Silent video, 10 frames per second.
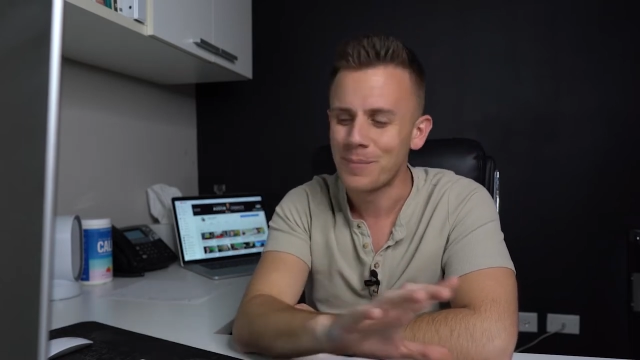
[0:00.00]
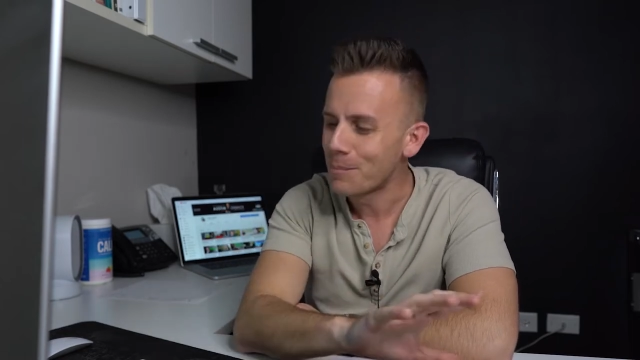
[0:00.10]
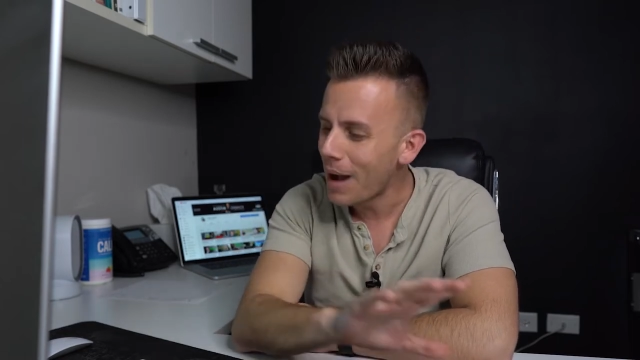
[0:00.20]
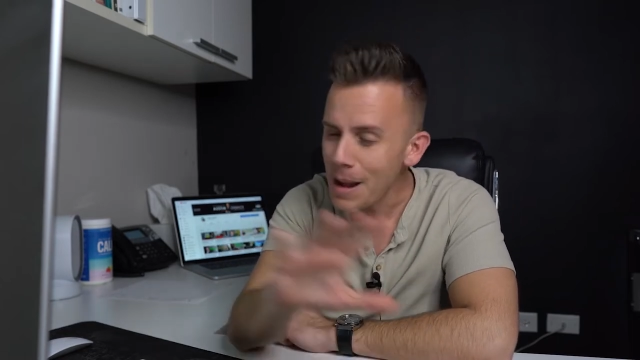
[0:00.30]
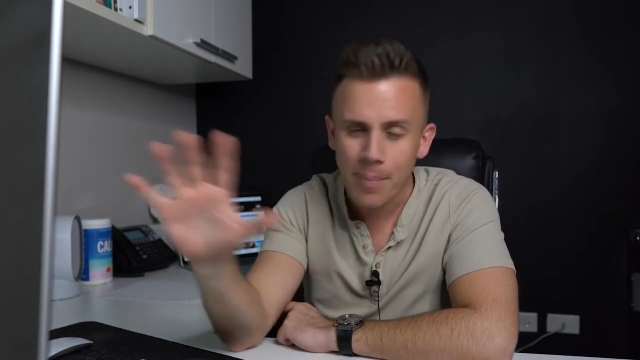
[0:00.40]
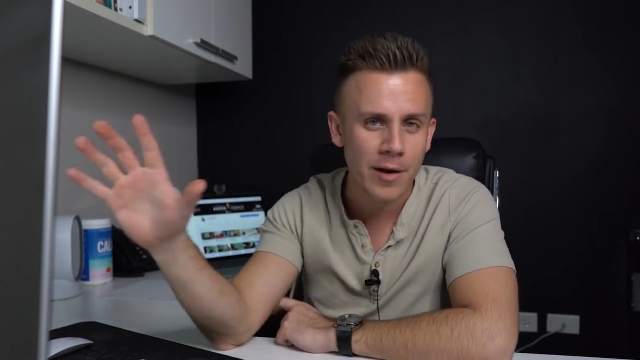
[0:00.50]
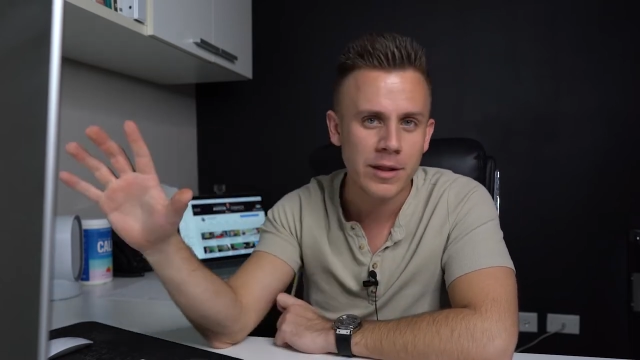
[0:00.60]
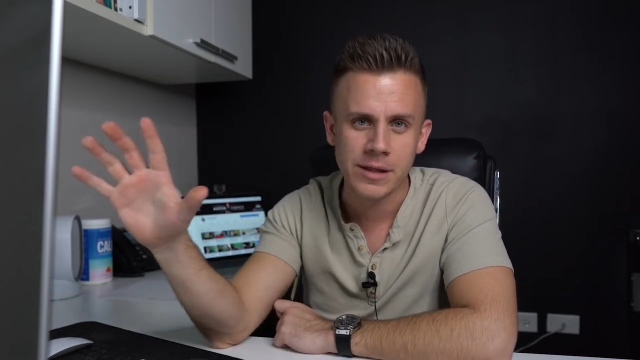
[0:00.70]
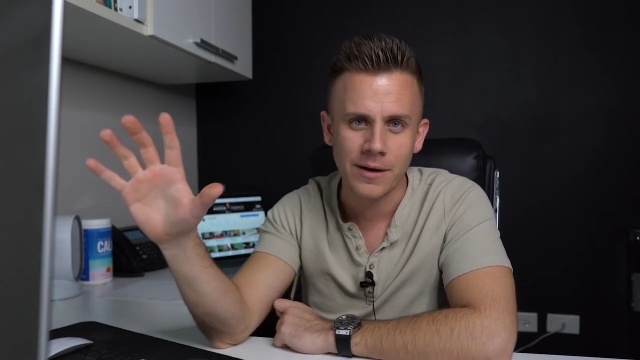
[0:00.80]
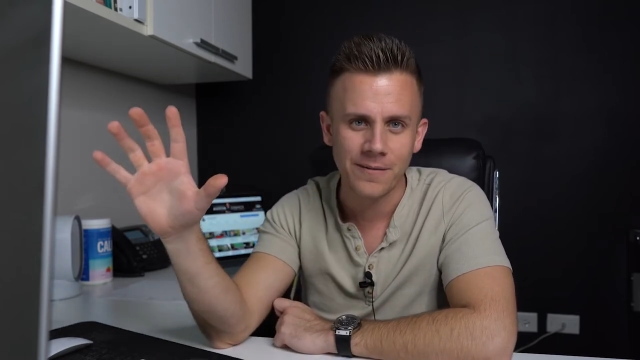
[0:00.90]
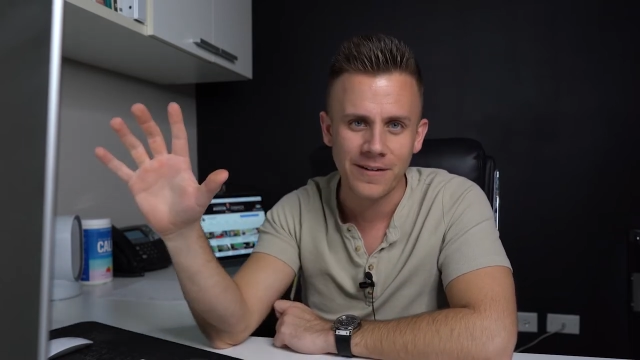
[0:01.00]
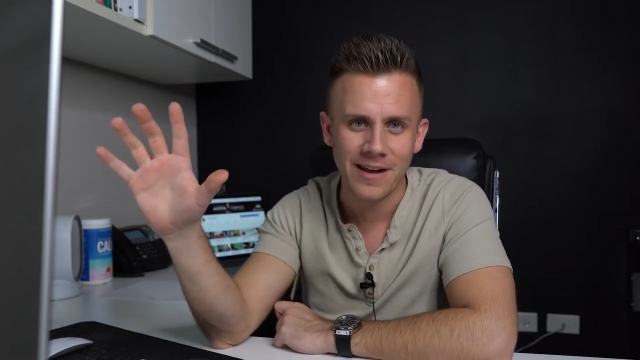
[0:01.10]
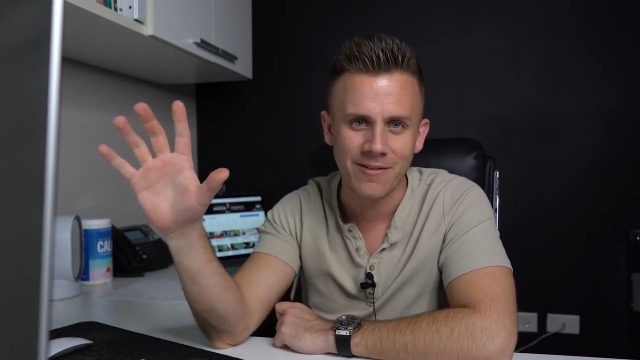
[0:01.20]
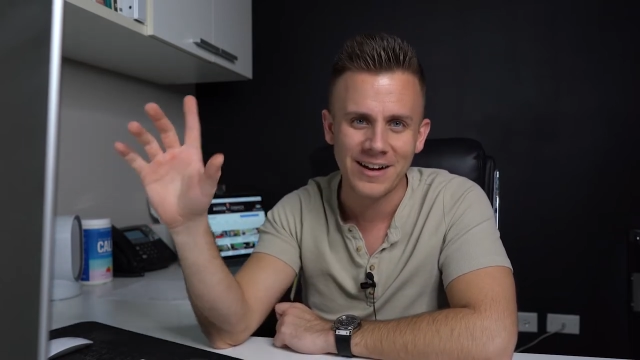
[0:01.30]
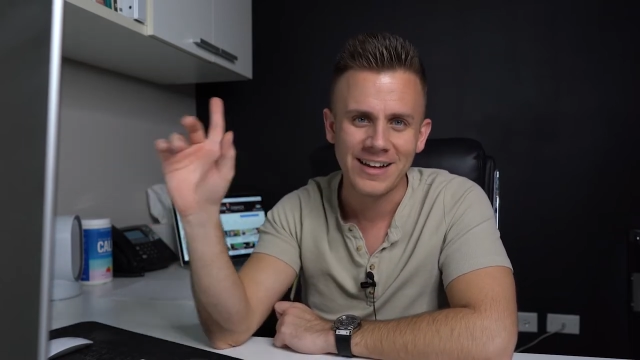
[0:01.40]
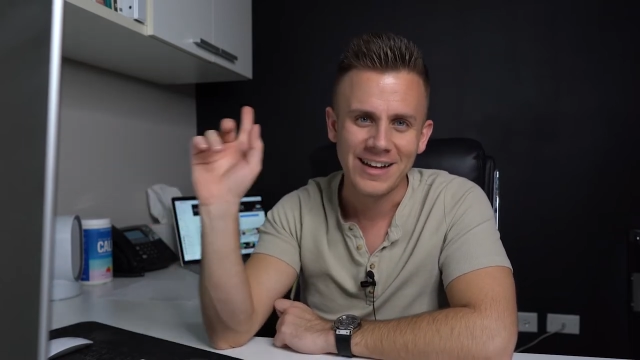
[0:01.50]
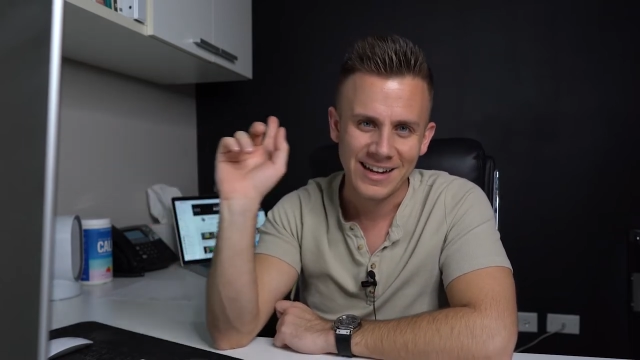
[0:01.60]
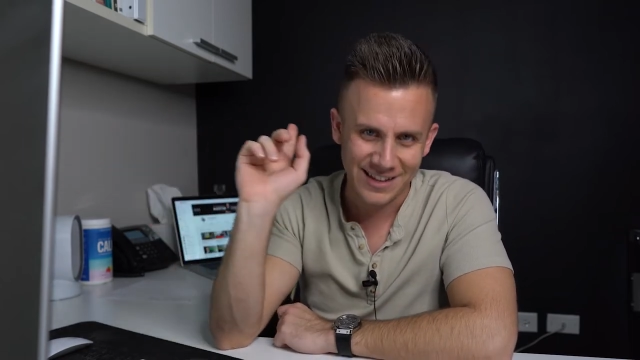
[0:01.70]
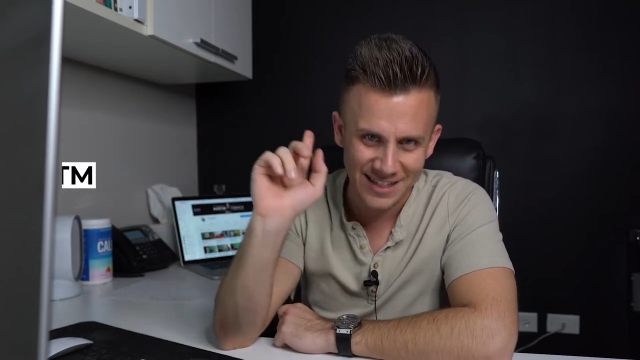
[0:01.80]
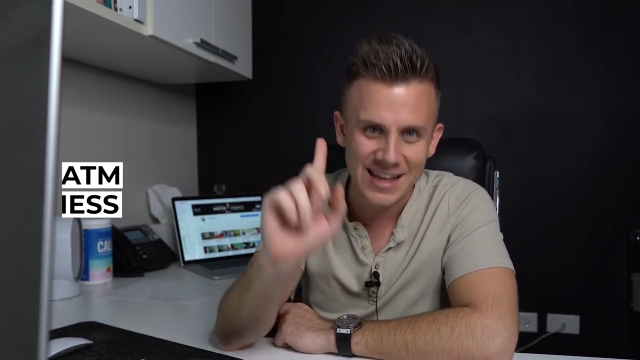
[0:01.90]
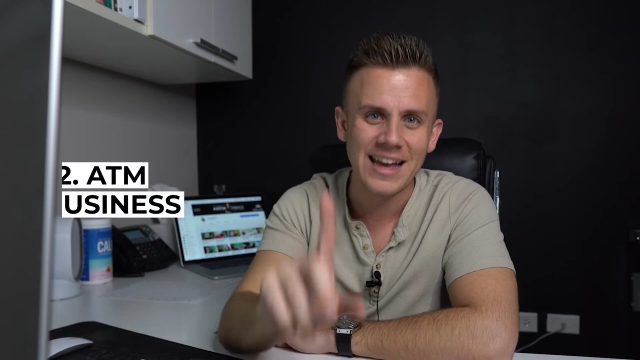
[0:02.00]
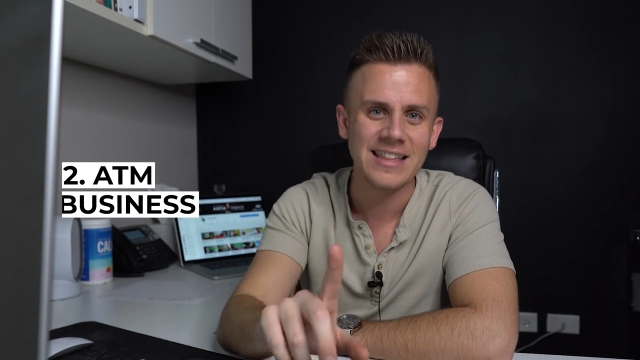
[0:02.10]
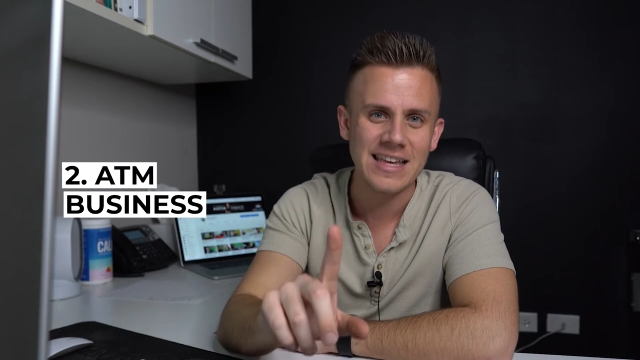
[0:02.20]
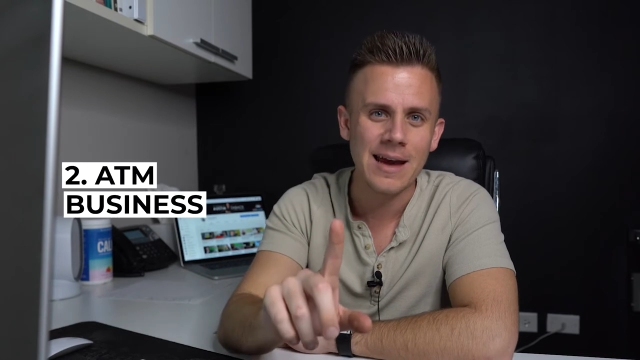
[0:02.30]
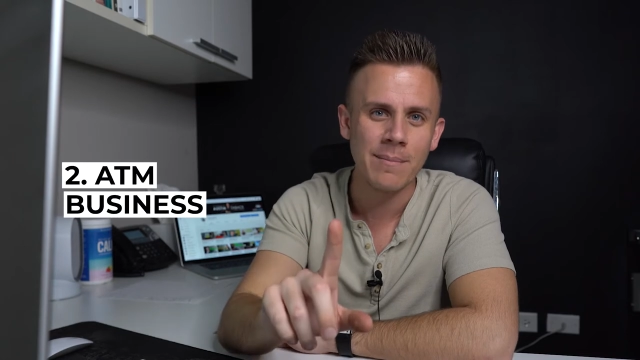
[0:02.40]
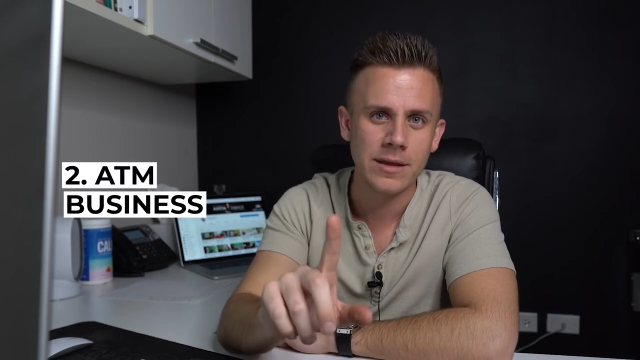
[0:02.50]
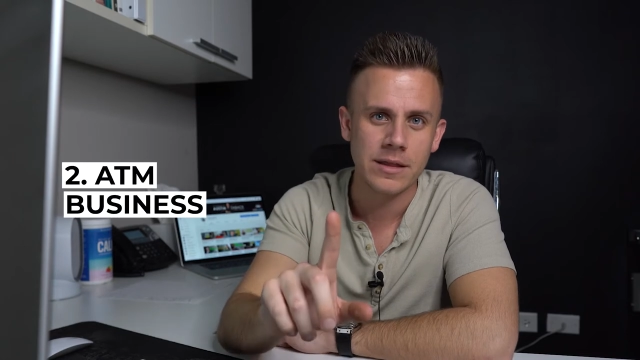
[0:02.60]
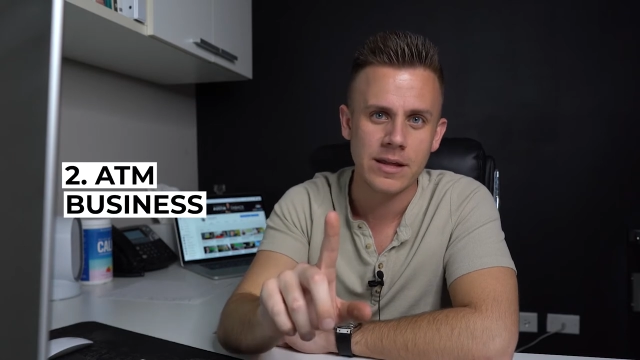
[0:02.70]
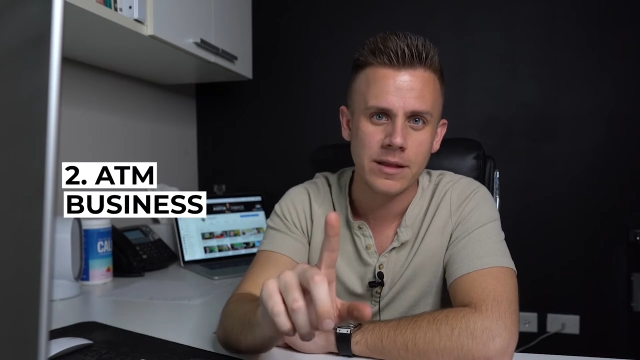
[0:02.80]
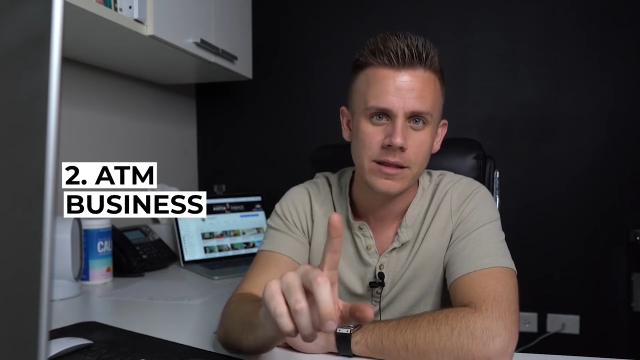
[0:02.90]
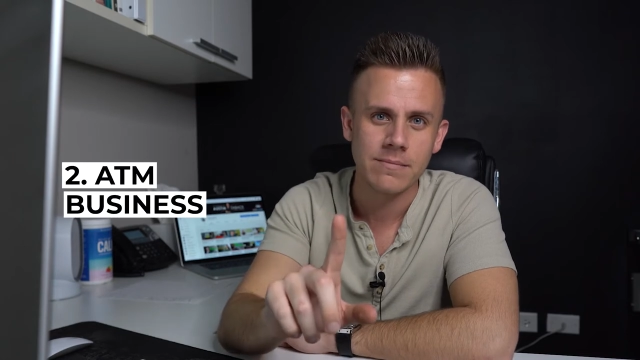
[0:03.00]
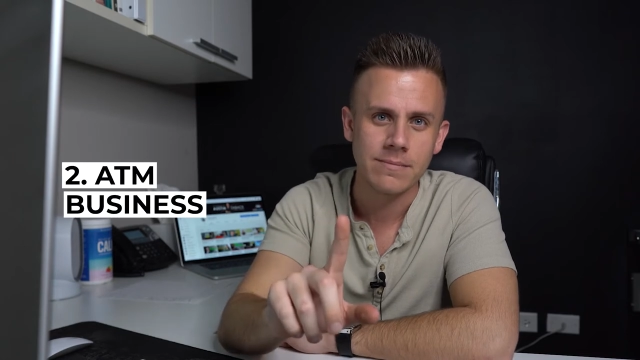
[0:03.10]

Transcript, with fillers: my personal favorite, the ATM business.